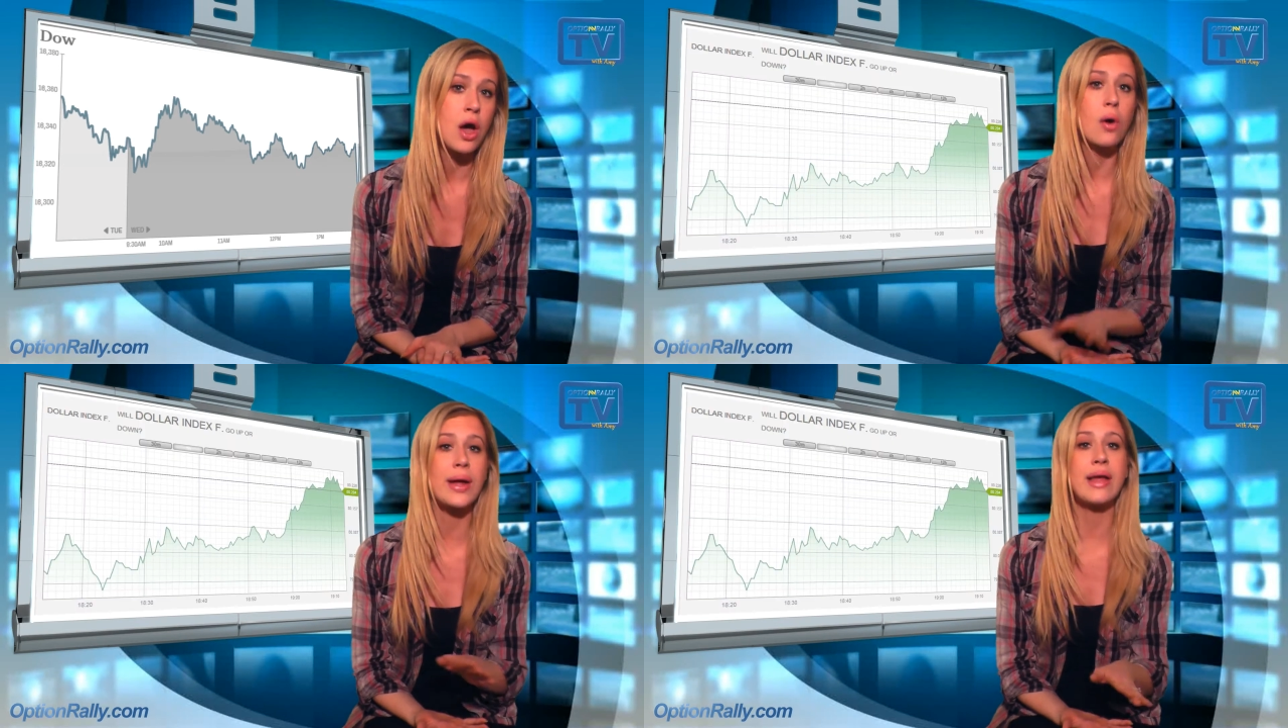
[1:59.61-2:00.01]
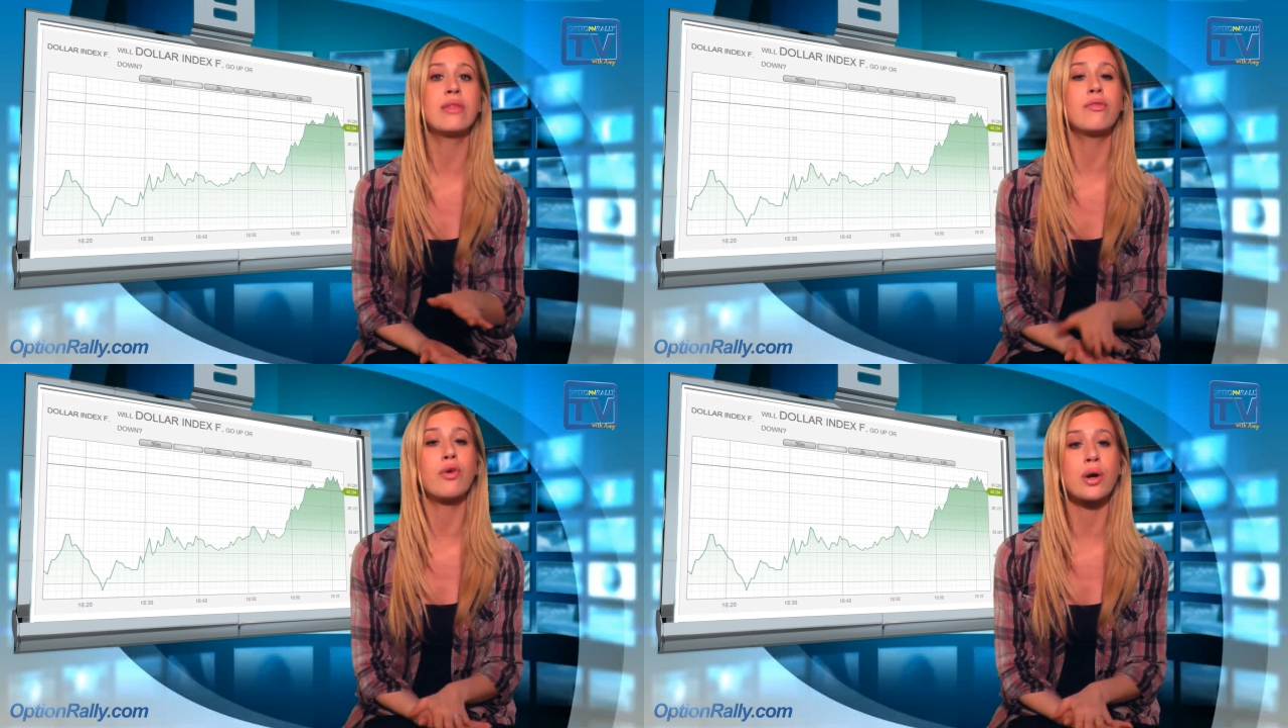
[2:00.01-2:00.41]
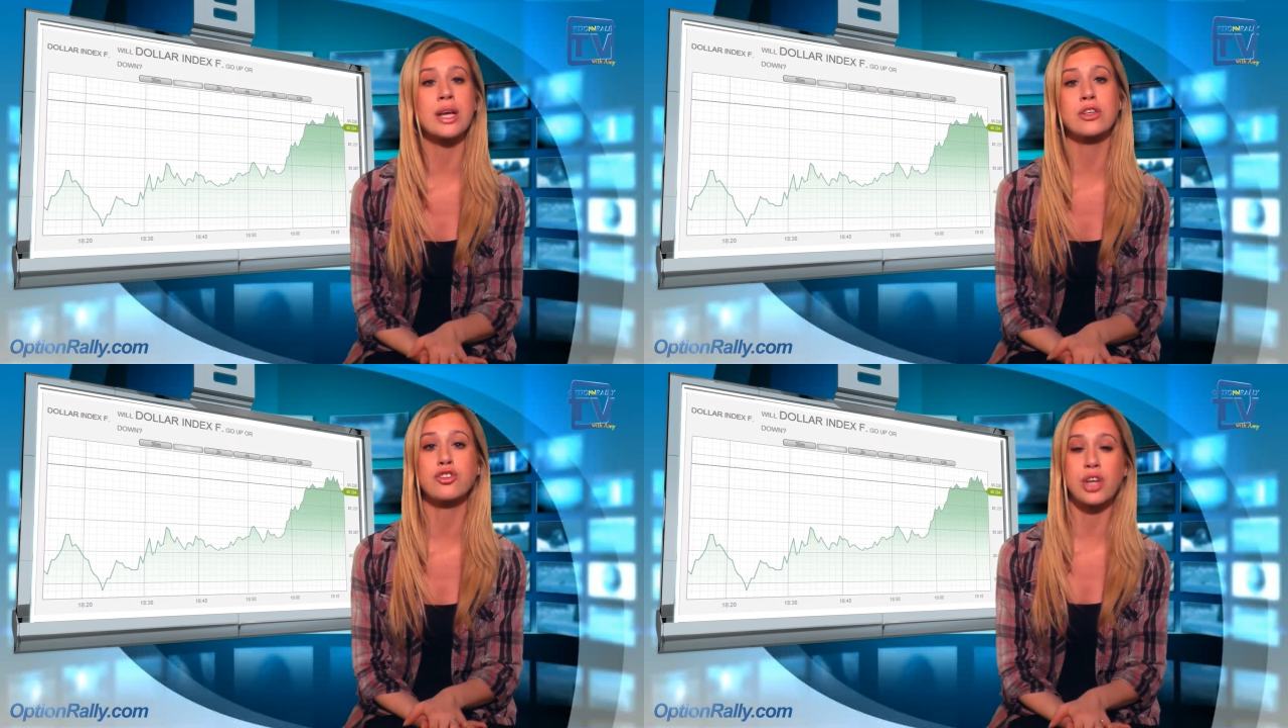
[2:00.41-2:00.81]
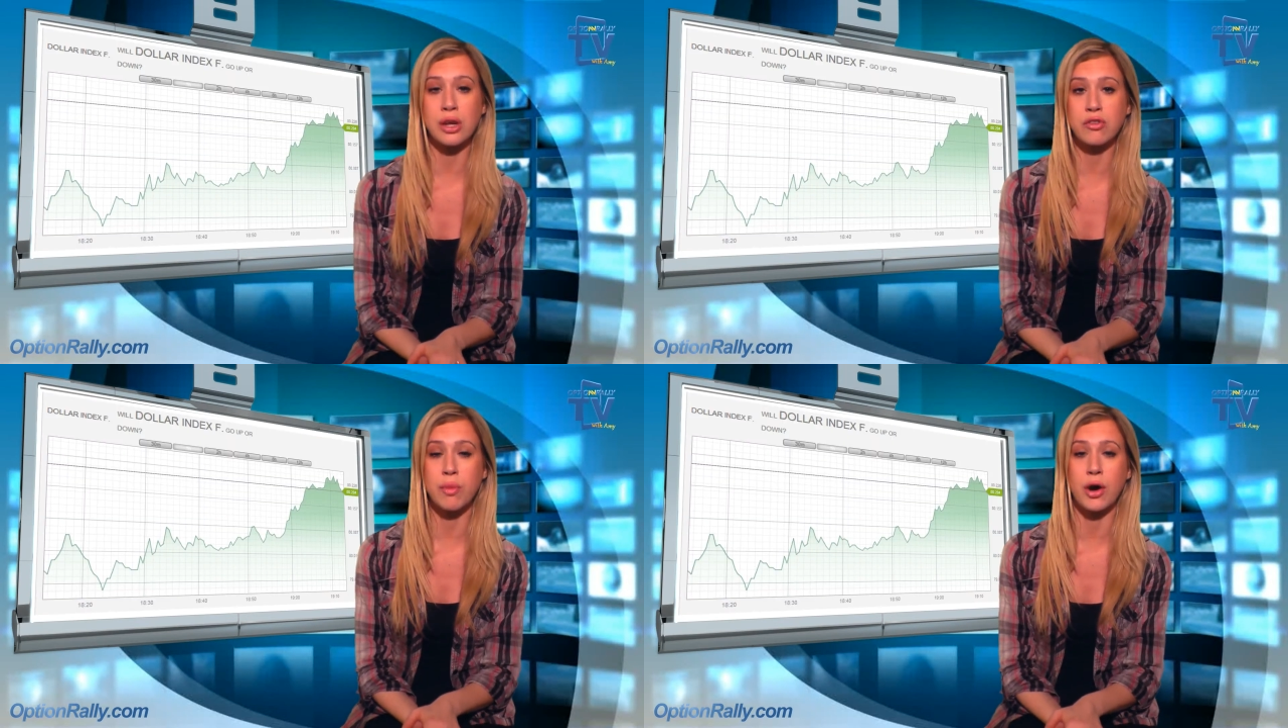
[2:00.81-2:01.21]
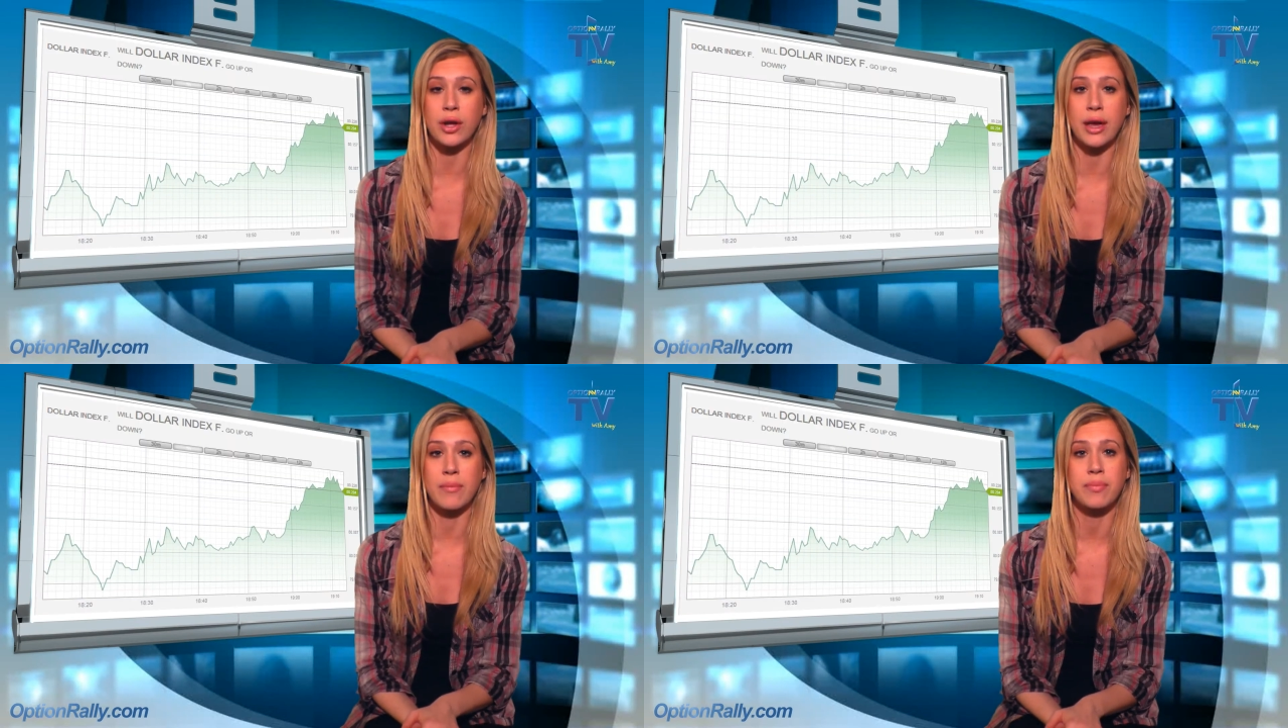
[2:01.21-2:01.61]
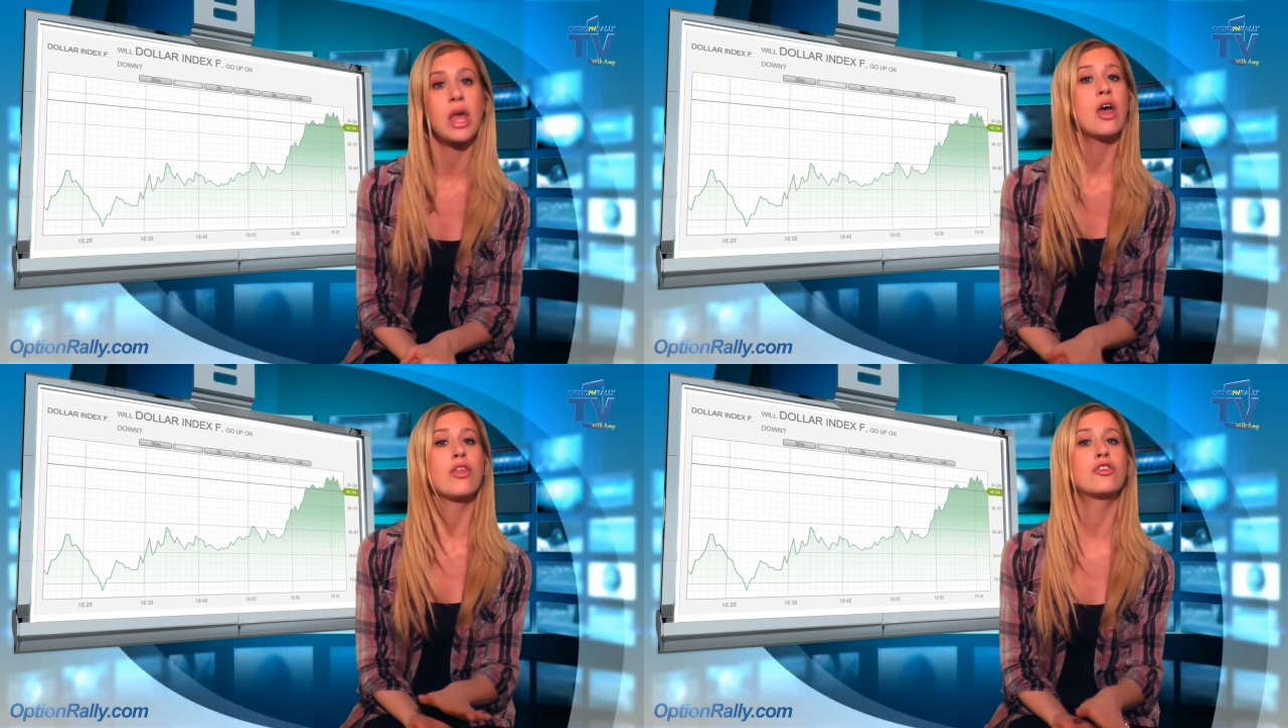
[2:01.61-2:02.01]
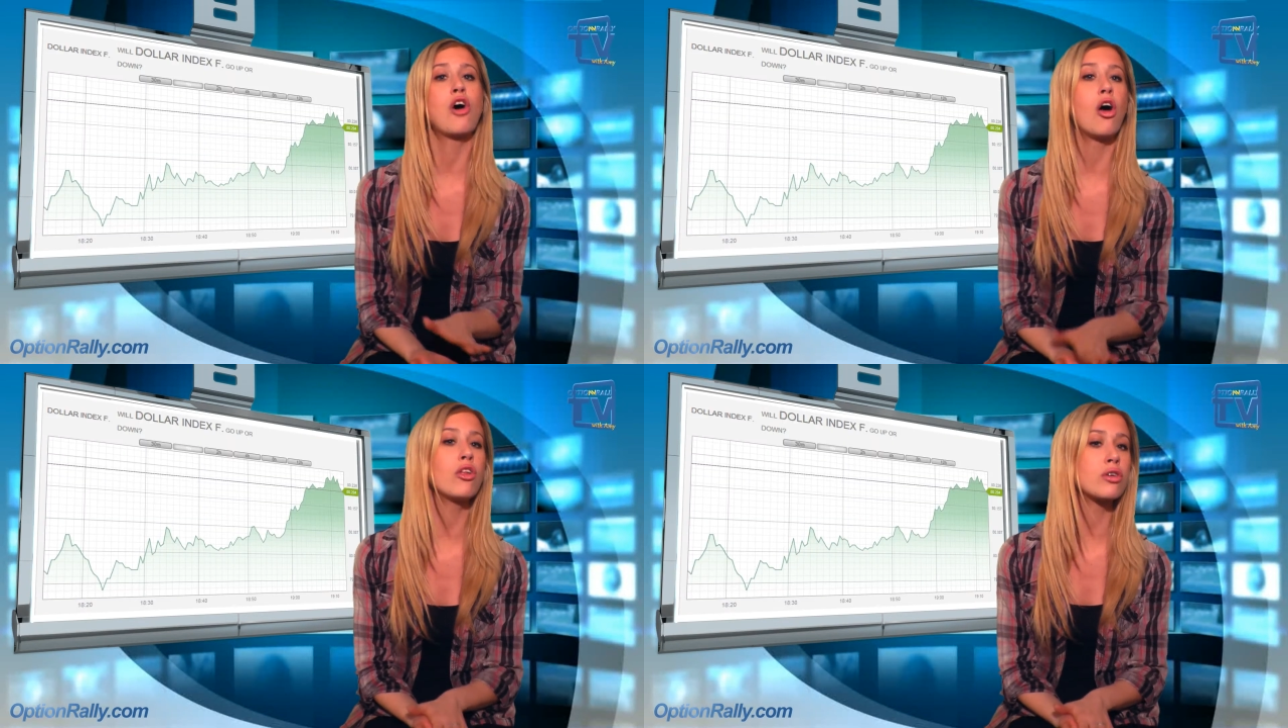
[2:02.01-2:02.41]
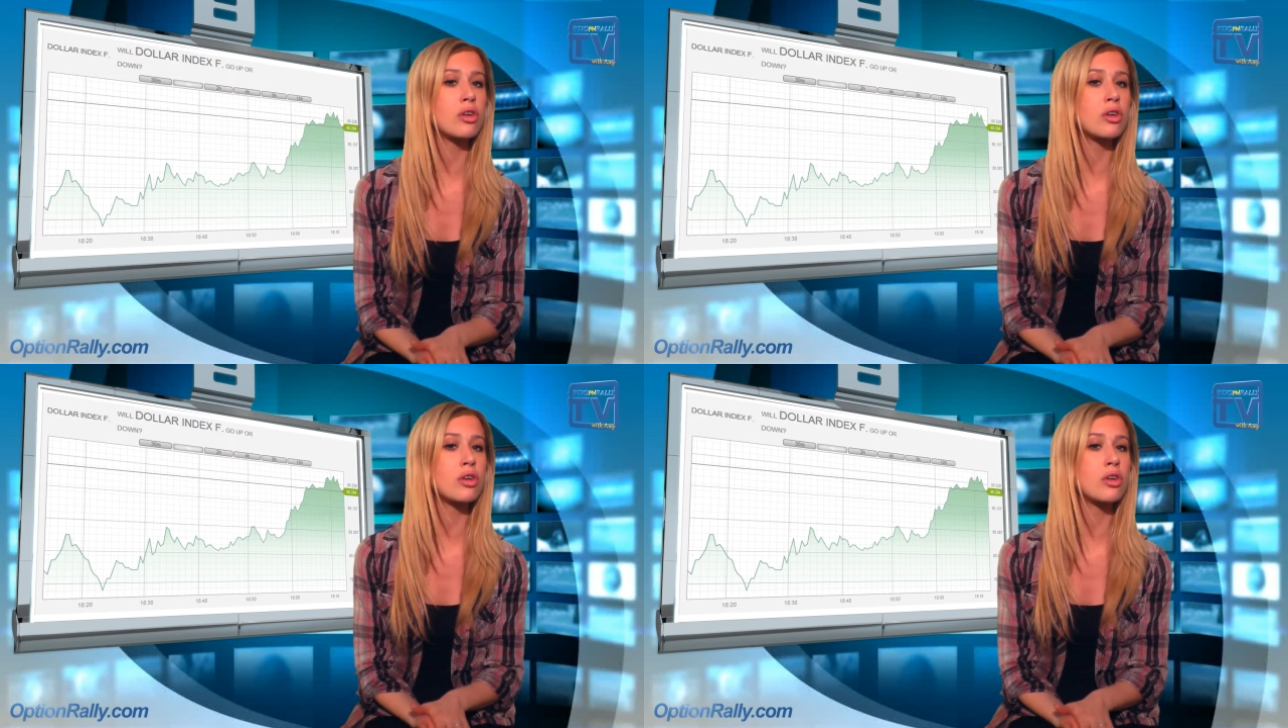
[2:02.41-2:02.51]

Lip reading: Okay, in the foreign exchange market, the dollar